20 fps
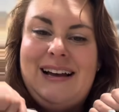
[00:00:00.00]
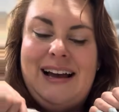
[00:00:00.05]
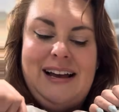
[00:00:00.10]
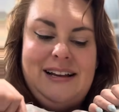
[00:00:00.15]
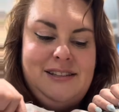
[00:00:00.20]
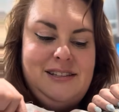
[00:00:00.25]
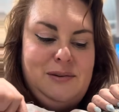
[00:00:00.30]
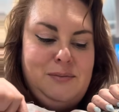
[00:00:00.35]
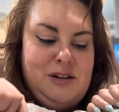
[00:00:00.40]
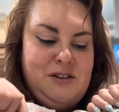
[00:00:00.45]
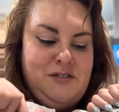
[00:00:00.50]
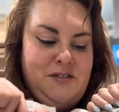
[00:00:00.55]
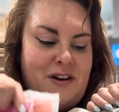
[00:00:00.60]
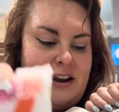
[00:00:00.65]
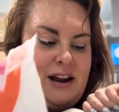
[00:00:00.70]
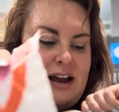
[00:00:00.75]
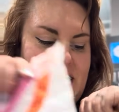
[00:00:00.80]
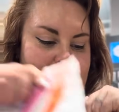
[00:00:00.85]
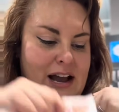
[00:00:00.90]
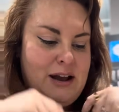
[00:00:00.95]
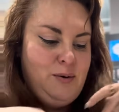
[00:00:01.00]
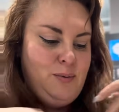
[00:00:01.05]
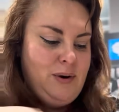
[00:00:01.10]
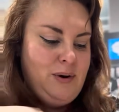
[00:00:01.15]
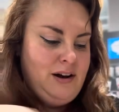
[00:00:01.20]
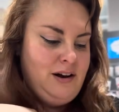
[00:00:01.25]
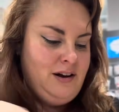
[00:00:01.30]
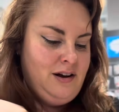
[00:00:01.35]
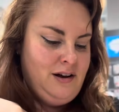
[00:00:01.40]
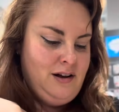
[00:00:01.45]
I had so much fun. I
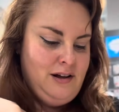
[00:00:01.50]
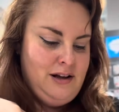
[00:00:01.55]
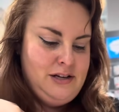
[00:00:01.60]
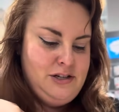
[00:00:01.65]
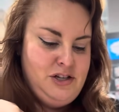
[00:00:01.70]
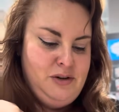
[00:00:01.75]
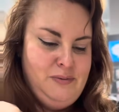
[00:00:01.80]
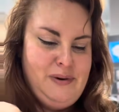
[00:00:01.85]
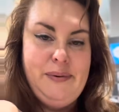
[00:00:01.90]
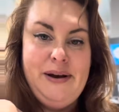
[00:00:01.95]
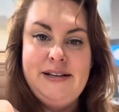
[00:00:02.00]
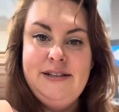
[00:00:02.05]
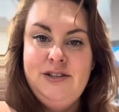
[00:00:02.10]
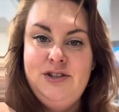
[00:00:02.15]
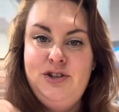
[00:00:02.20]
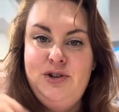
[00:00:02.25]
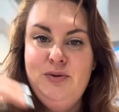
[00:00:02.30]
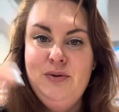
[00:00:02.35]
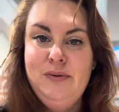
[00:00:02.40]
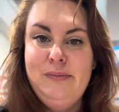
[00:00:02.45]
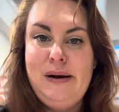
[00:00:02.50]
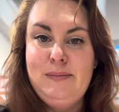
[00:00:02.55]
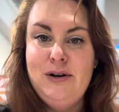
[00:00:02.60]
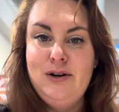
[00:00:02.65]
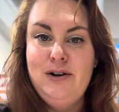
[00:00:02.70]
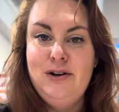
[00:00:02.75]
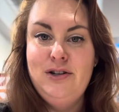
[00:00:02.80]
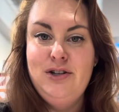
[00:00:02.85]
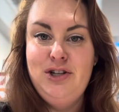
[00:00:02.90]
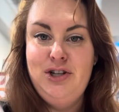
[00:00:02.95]
will do my best to
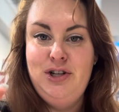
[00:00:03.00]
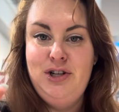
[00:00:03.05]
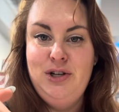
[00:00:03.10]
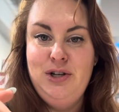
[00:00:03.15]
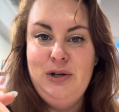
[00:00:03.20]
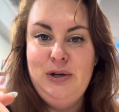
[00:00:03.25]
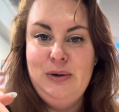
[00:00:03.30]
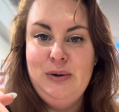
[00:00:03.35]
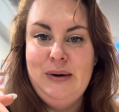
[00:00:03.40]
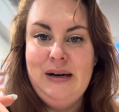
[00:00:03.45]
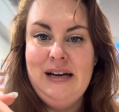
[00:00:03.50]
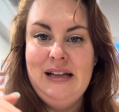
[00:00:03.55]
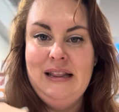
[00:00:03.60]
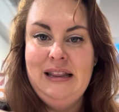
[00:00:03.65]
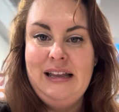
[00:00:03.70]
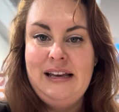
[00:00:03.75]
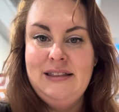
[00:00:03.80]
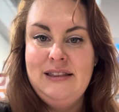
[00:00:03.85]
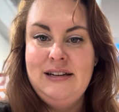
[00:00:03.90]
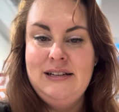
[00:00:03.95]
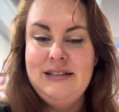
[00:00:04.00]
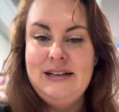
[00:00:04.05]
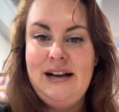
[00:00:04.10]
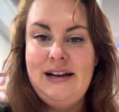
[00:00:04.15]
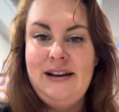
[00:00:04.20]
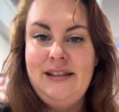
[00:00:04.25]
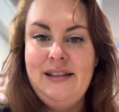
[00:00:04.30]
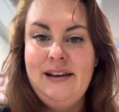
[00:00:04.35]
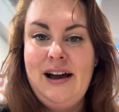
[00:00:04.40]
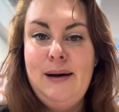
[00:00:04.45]
remember to link the
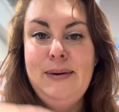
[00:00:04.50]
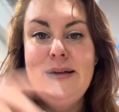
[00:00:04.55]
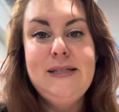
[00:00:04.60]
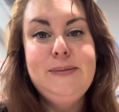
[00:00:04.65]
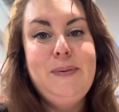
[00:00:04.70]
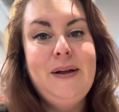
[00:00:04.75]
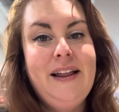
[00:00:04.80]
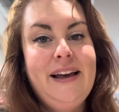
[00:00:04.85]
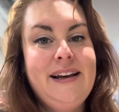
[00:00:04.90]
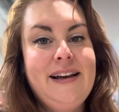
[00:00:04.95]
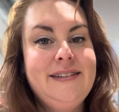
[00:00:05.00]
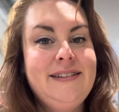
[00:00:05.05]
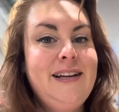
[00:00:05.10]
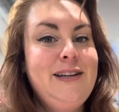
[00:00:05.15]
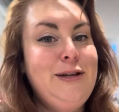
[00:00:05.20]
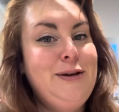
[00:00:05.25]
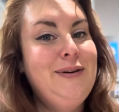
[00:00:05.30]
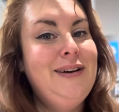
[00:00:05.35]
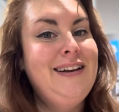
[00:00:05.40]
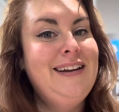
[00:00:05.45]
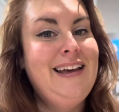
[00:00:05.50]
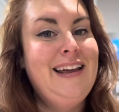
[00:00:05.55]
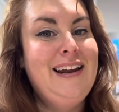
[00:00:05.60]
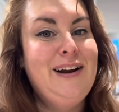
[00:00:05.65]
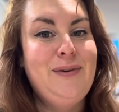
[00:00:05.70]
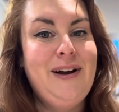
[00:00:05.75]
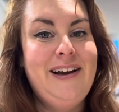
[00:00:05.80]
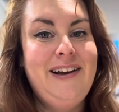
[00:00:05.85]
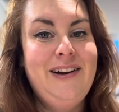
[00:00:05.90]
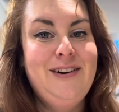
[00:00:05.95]
design in the comments, but like I said, you can get it
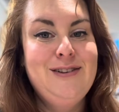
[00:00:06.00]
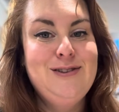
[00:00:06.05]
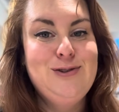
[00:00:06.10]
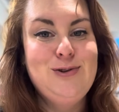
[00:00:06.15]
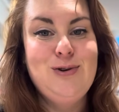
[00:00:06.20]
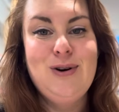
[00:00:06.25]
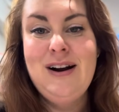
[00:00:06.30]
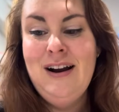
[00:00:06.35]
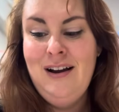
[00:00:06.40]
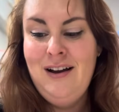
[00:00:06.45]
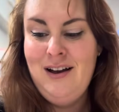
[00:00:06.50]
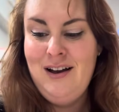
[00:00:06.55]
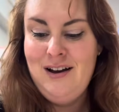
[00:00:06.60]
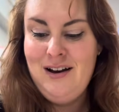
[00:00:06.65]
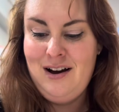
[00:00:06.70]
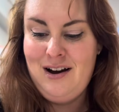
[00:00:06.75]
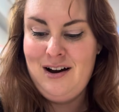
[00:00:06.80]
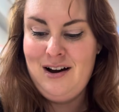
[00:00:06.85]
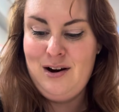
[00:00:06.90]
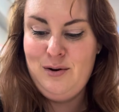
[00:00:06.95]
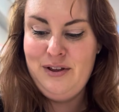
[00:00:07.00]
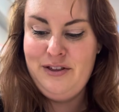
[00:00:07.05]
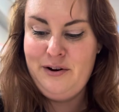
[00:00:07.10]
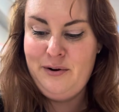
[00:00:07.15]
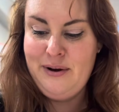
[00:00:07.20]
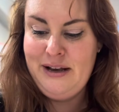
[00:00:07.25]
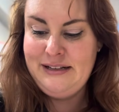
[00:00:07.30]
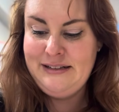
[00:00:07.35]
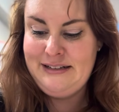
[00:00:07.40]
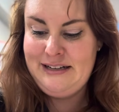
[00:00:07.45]
right here in store with
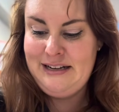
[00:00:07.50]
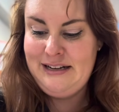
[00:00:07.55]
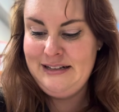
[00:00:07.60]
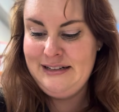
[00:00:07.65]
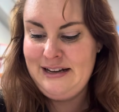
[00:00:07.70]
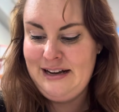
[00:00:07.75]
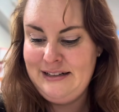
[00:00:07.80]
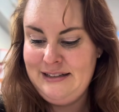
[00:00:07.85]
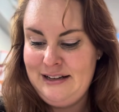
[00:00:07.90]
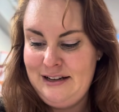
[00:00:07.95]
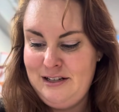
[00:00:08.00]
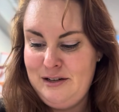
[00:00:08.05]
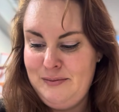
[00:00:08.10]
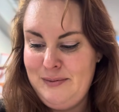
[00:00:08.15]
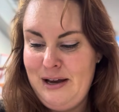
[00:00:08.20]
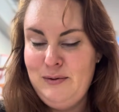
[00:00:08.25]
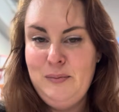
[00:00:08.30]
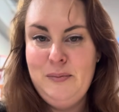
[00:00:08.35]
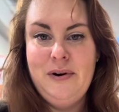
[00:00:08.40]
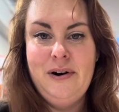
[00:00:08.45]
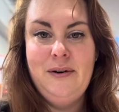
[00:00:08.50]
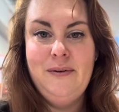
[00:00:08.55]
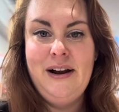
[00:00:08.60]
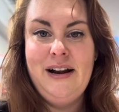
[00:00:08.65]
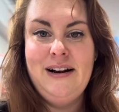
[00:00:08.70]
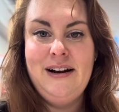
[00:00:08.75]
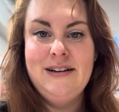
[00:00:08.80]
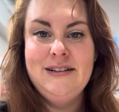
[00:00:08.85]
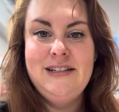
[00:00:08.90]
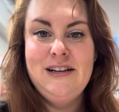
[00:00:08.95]
OESD Designs on Demand. We'll put it
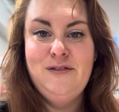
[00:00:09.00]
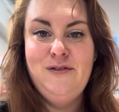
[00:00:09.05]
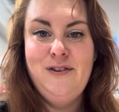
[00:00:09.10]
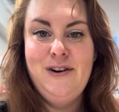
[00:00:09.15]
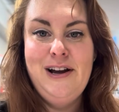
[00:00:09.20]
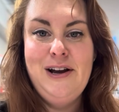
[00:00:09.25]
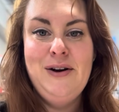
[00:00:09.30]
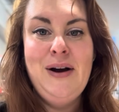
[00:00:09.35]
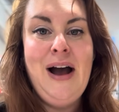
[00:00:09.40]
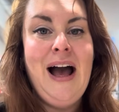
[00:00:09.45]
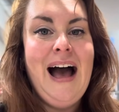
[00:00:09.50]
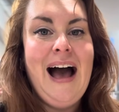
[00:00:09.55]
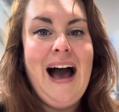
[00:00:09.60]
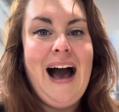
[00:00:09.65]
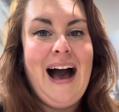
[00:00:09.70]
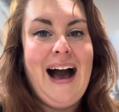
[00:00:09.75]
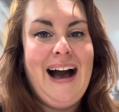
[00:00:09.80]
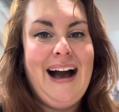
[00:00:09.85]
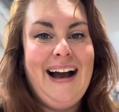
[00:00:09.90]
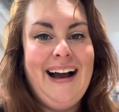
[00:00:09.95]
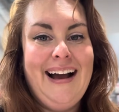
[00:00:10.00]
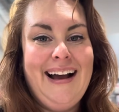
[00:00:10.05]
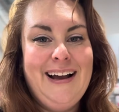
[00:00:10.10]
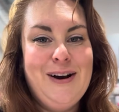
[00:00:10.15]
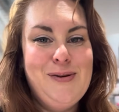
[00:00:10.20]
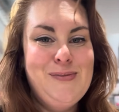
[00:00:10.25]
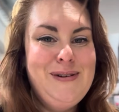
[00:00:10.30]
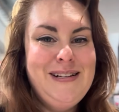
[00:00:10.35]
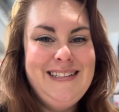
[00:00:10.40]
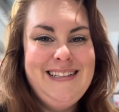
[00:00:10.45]
right on a stick for you. I
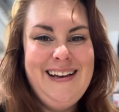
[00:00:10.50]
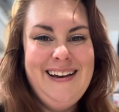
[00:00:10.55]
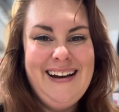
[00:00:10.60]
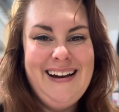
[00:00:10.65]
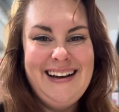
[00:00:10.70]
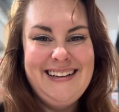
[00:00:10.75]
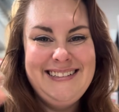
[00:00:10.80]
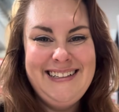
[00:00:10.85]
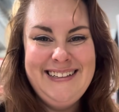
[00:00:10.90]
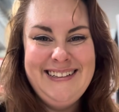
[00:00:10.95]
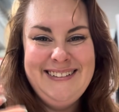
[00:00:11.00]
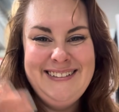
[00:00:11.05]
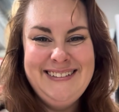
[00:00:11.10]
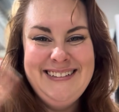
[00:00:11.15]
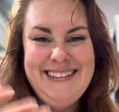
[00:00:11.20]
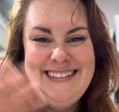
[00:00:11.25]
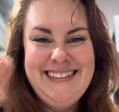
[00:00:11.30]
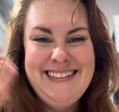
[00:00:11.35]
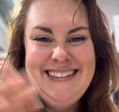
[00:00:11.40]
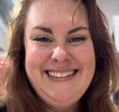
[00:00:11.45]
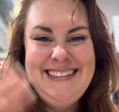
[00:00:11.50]
hope to see you guys soon.